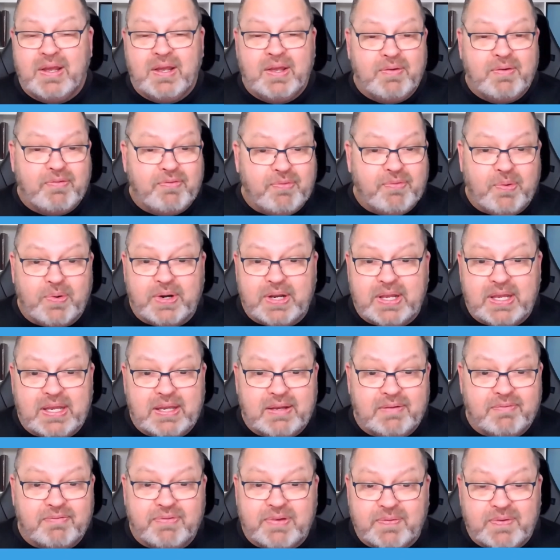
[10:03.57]
40
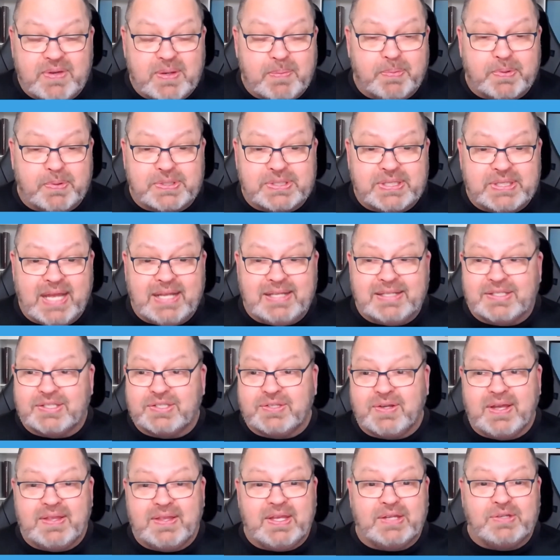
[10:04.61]
and 50%.
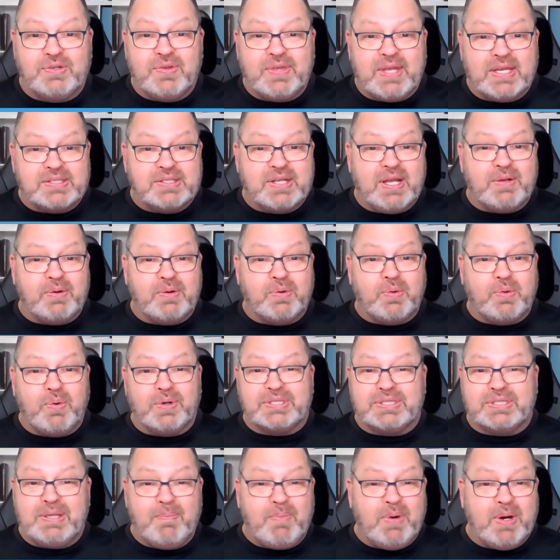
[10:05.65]
So that $2,000 course,
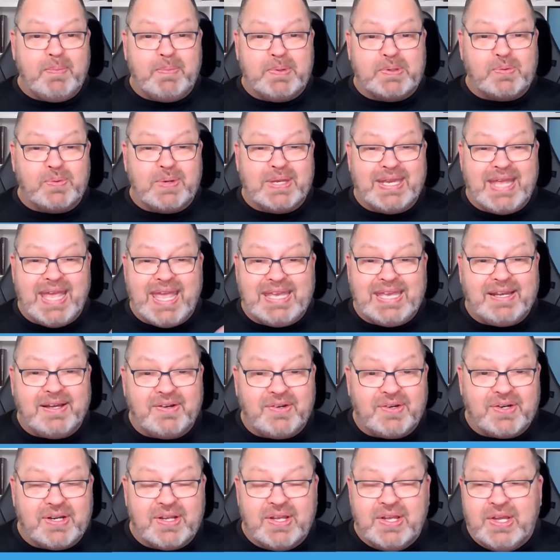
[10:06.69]
somewhere between
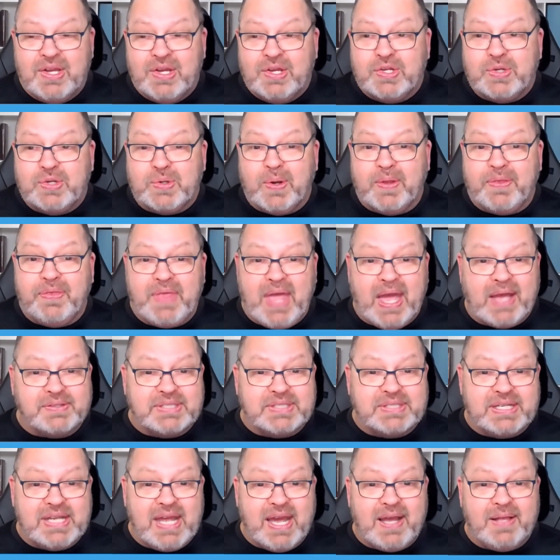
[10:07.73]
$800 to
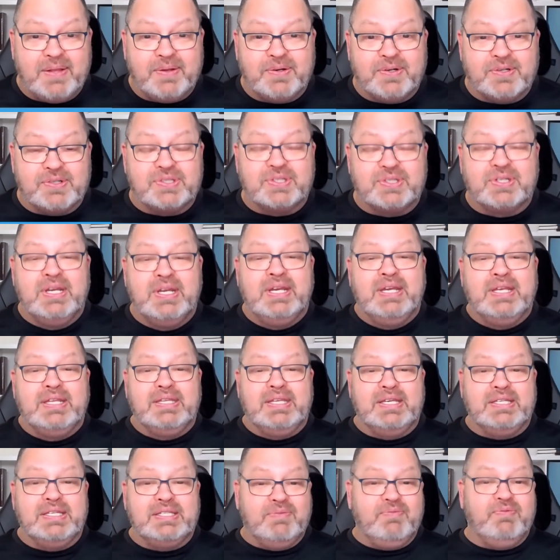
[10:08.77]
$1,000,
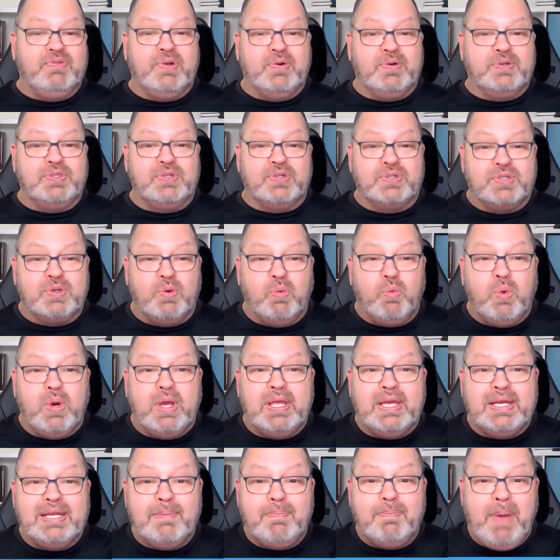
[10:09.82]
these influencers are
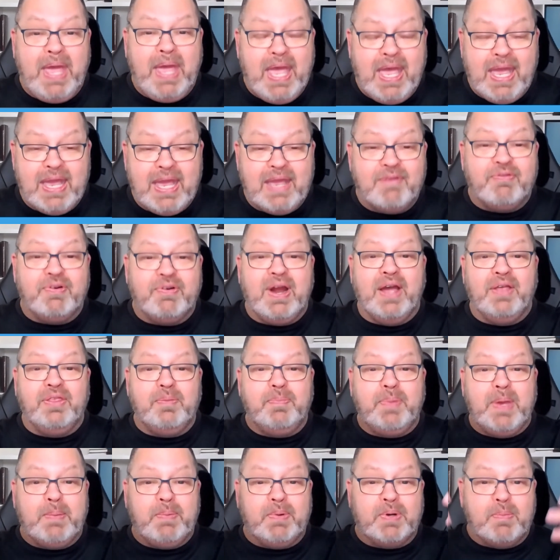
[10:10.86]
willing to pay for other
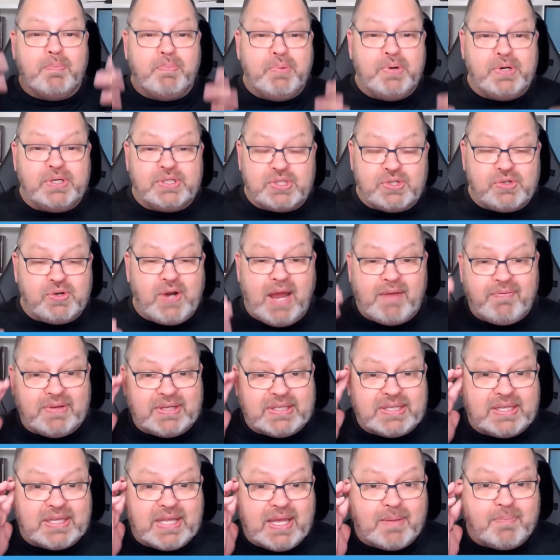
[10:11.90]
people to push traffic
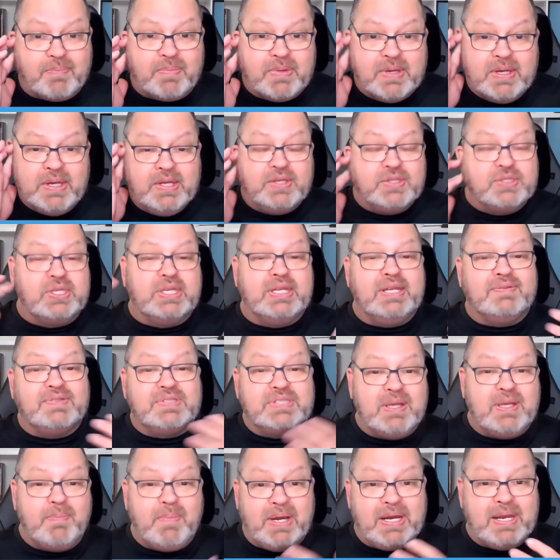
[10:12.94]
to them, so that if
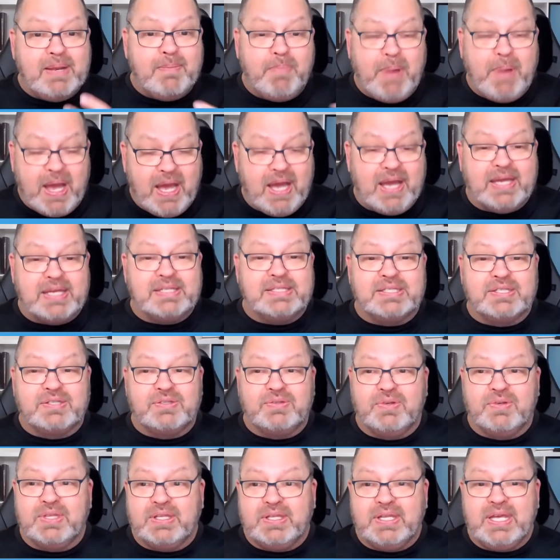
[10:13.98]
somebody buys
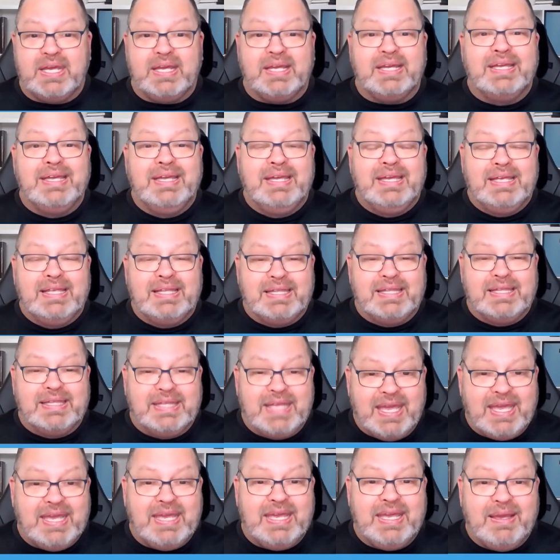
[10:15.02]
through the link,
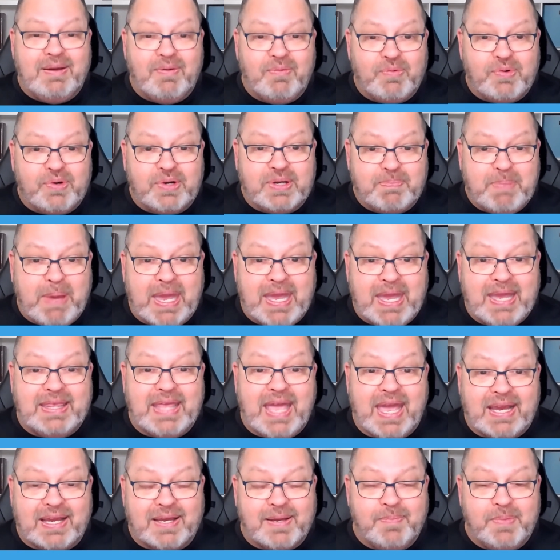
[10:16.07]
they will pay
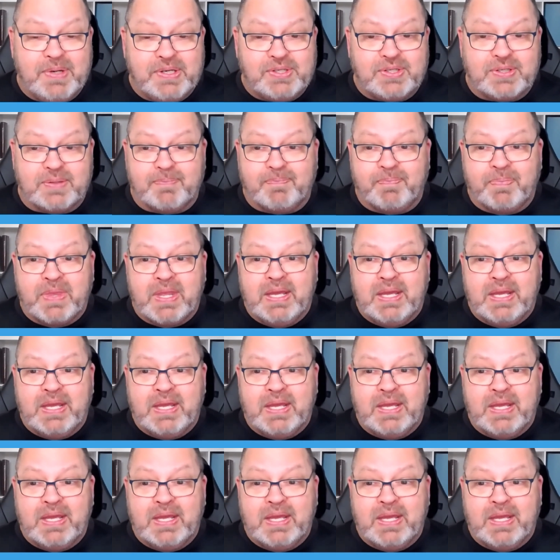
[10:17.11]
that commission.